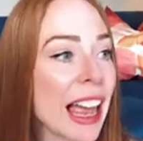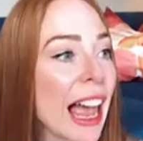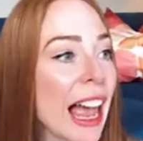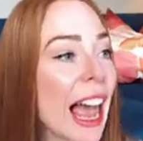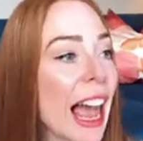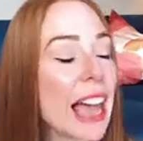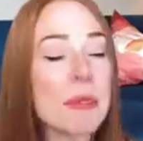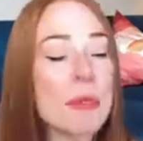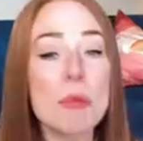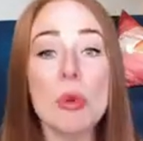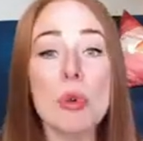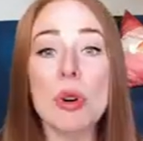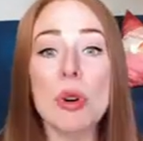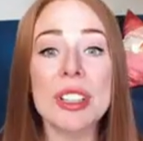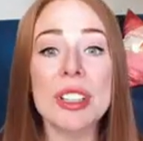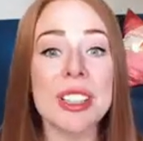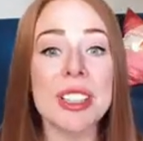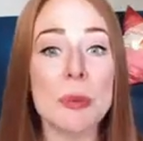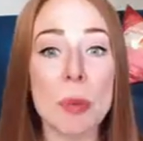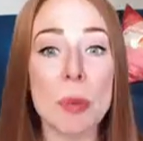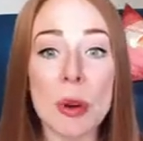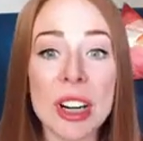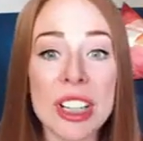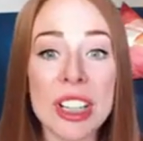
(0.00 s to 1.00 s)
And more
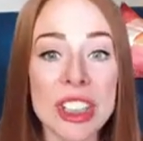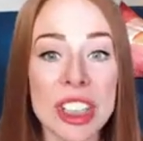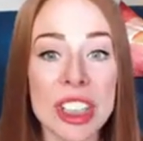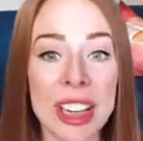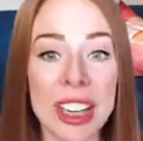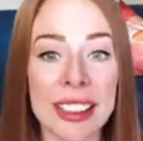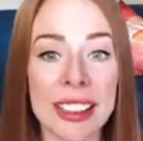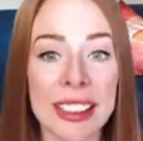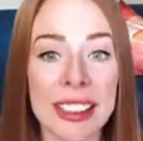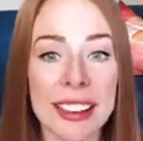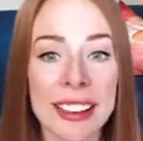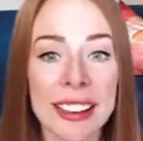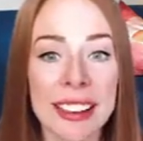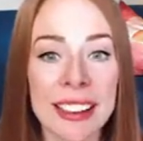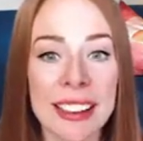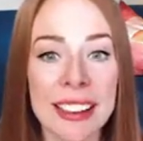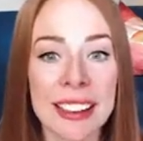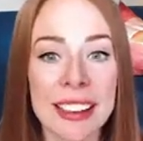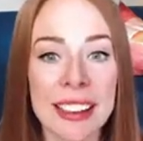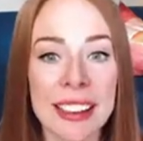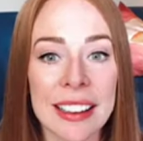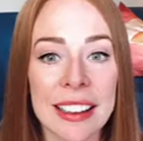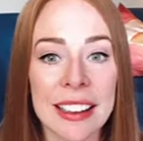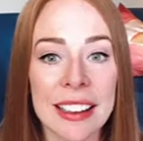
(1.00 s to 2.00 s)
inspiration.
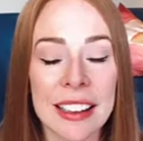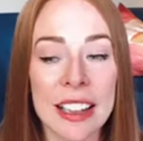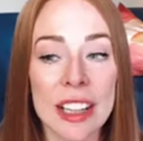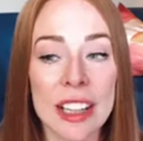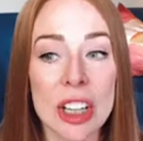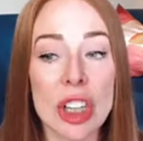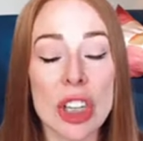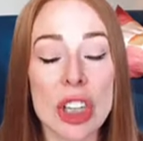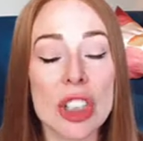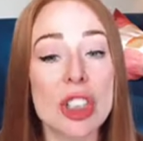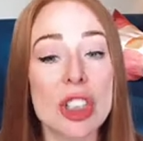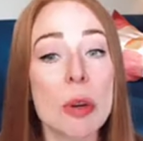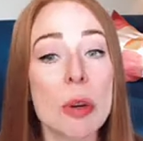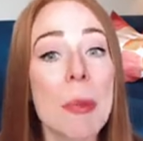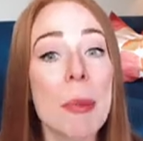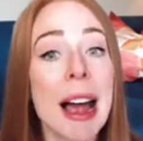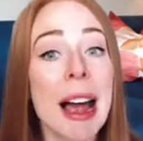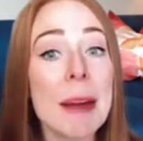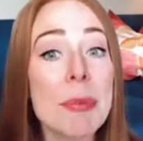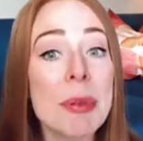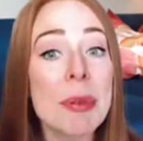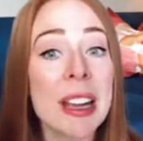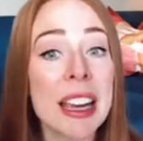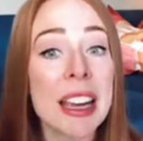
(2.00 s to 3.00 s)
So my
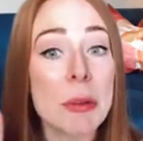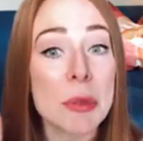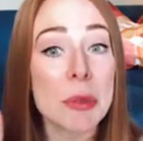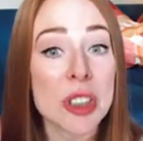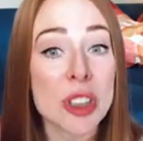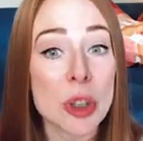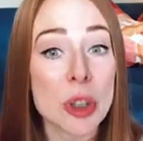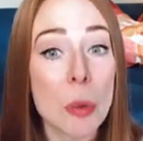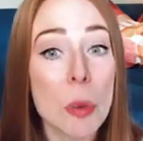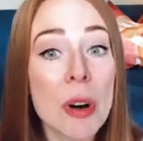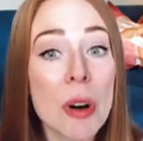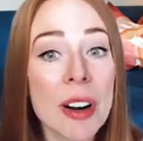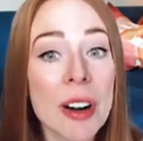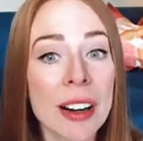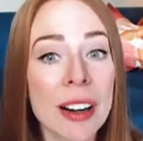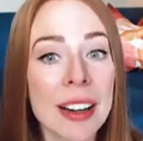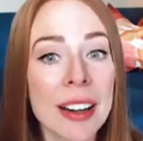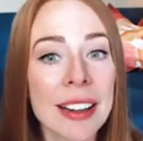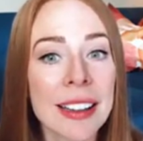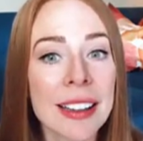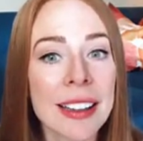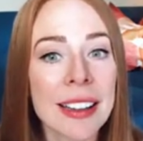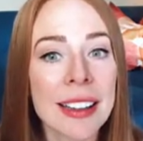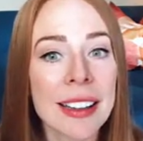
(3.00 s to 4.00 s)
plan was to work.
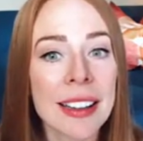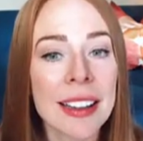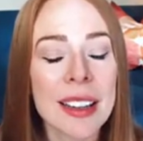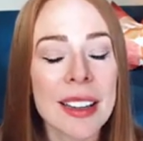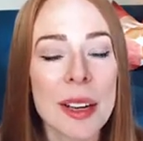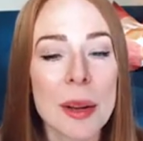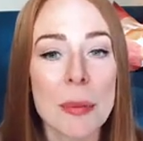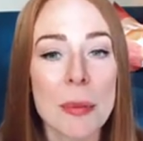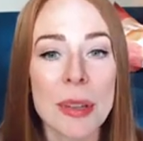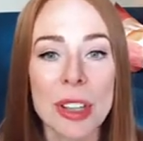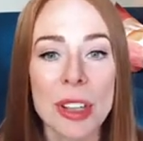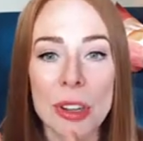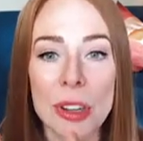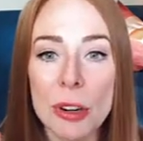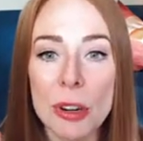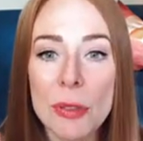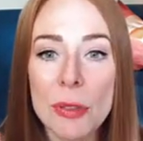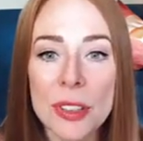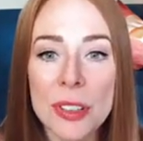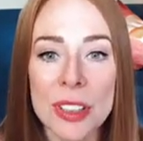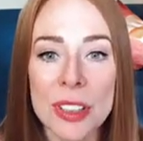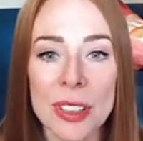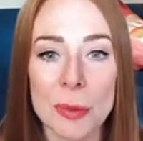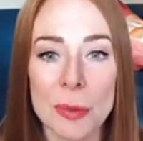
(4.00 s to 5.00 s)
But the
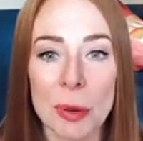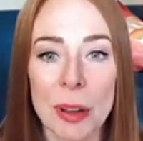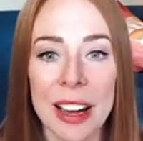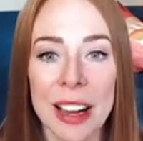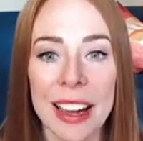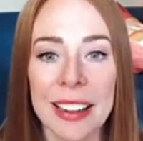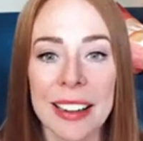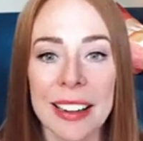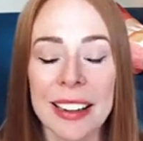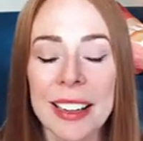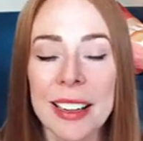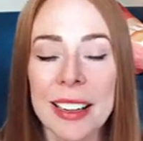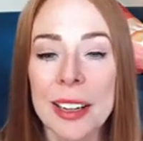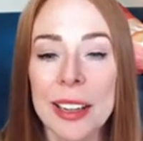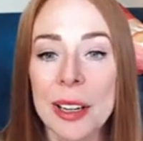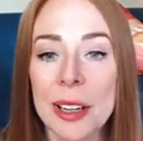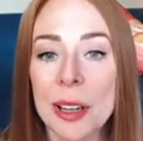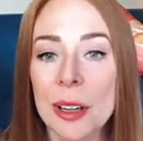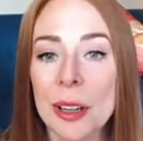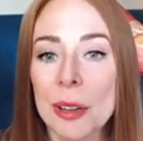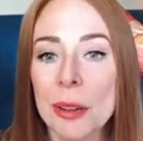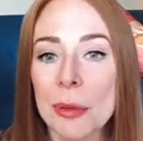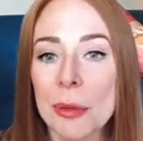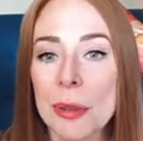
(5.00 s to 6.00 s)
universe's plan
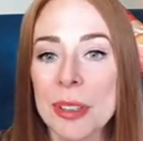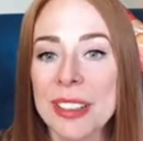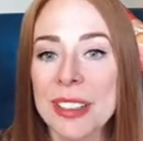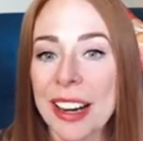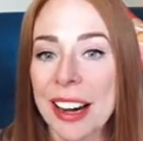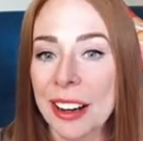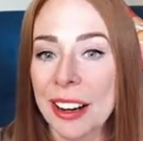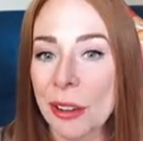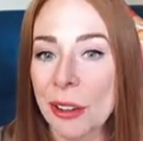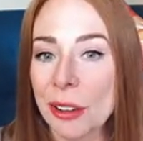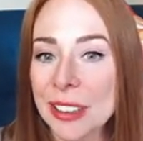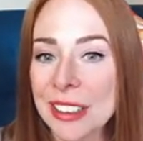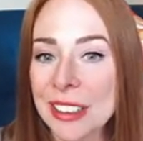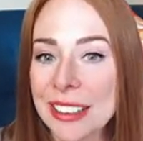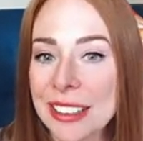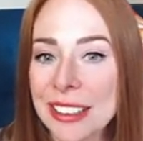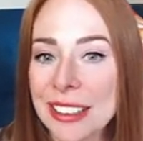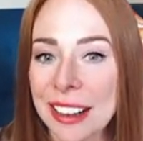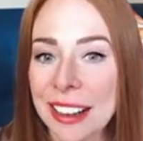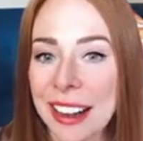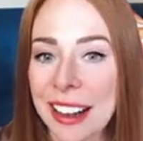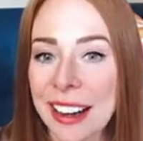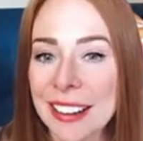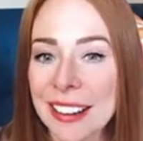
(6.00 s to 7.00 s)
was that I go to
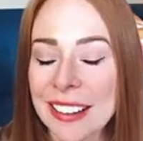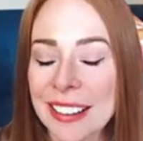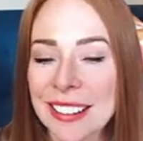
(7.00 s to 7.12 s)
Disneyland.